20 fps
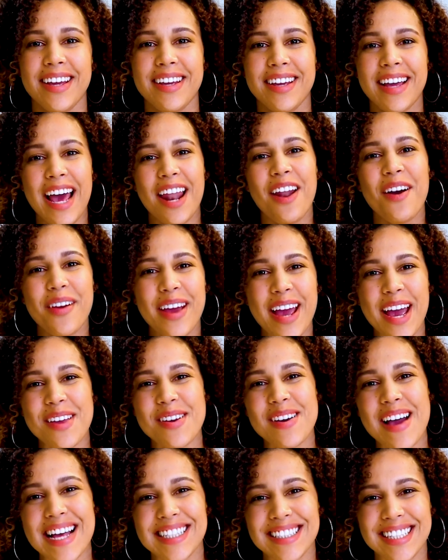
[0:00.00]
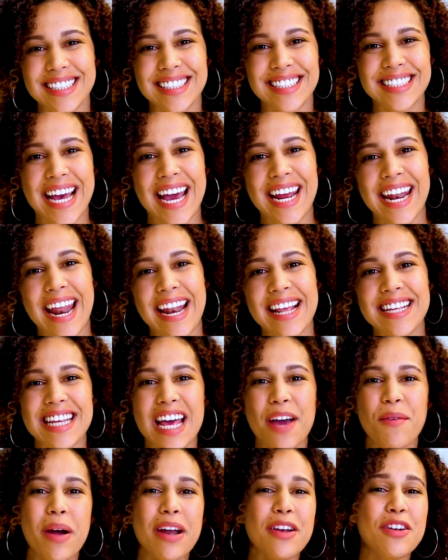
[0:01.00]
Get okay, you guys, it's Sahirenys,
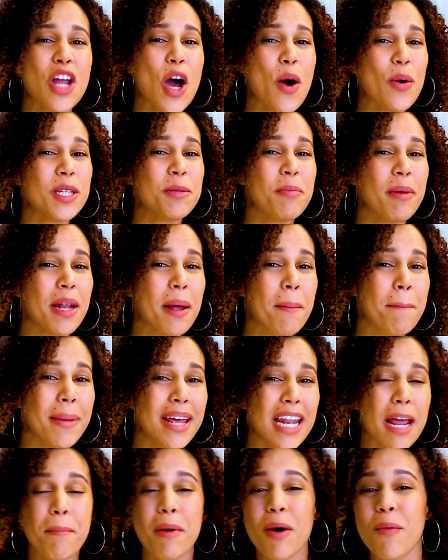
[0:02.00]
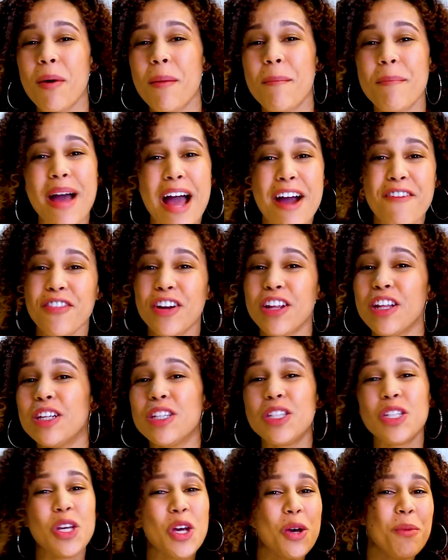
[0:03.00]
and we know it's been a minute, but we're back for another
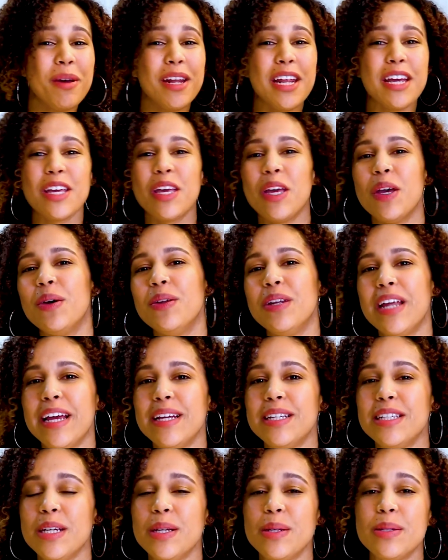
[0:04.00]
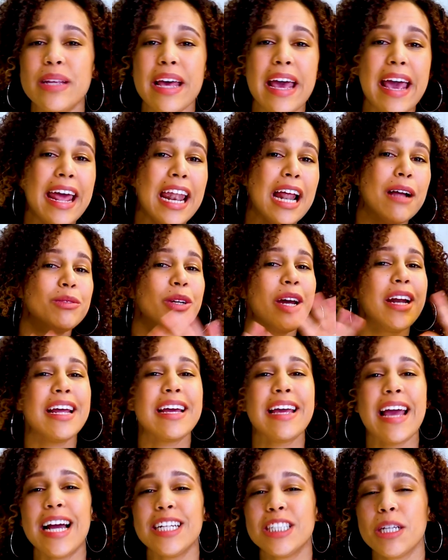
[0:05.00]
2-minute Q&A Tuesday, and I'm trying to
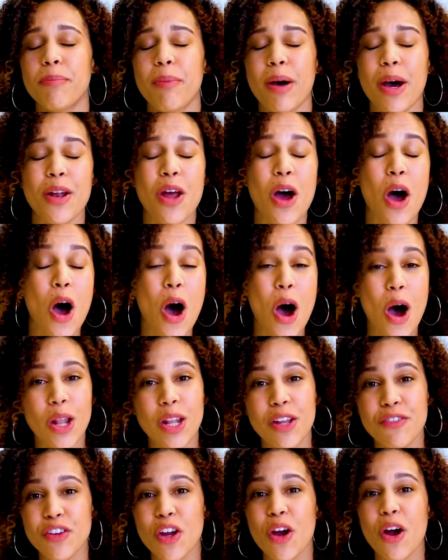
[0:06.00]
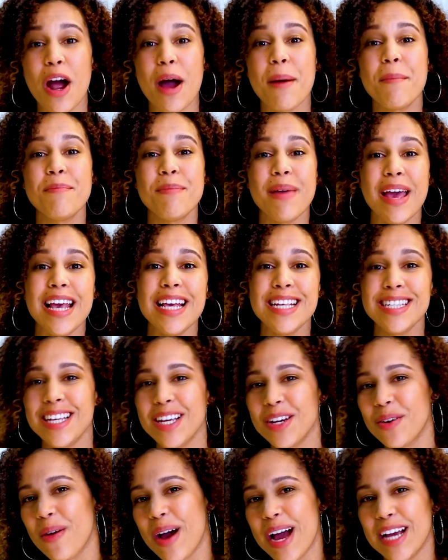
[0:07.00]
catch up on all of your
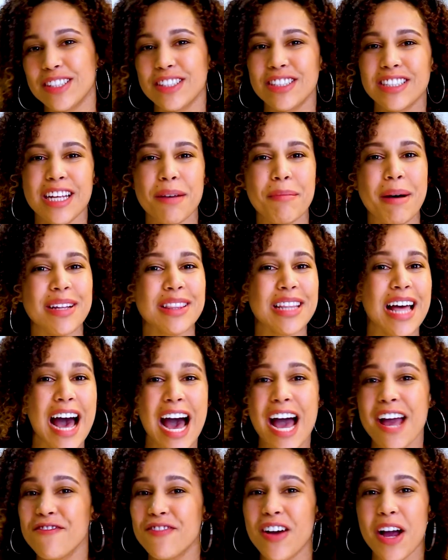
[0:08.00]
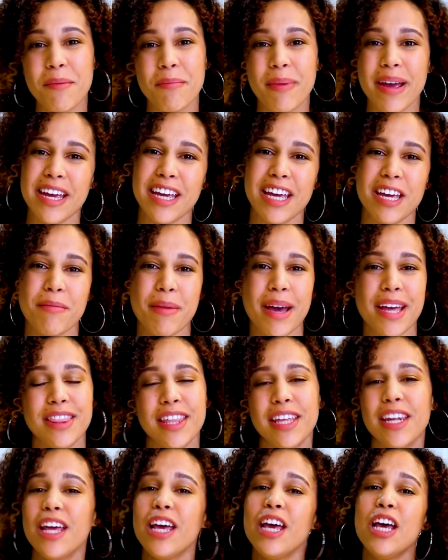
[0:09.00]
amazing questions about the High-5 Banking
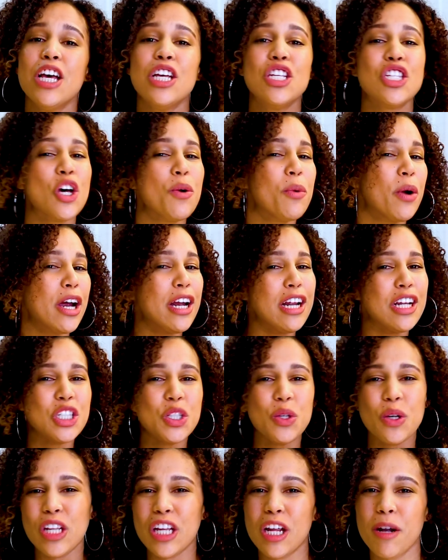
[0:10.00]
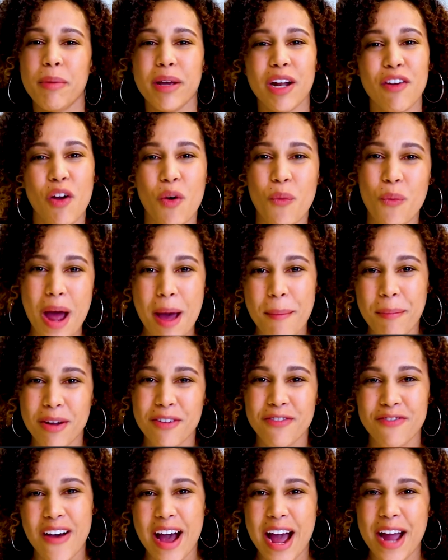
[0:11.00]
Method. So we're going to do a little bit of a
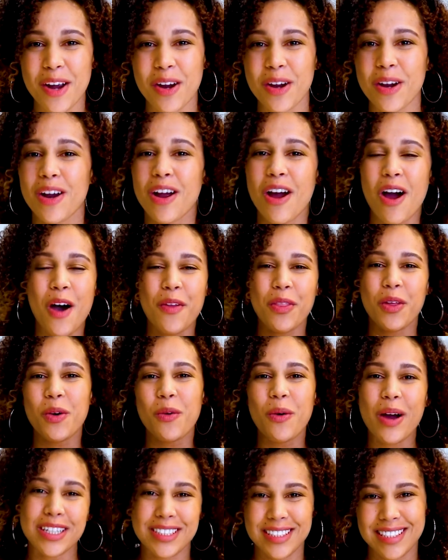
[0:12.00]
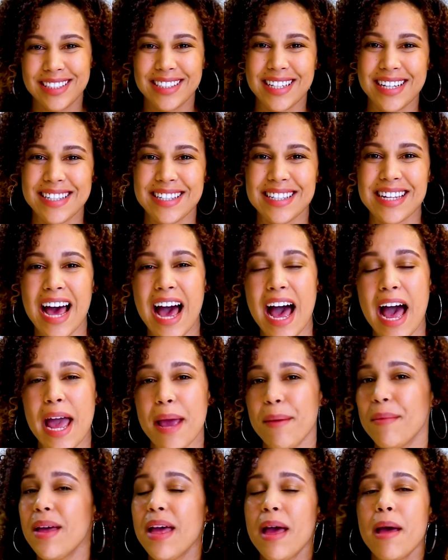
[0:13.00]
rapid fire on the questions this time.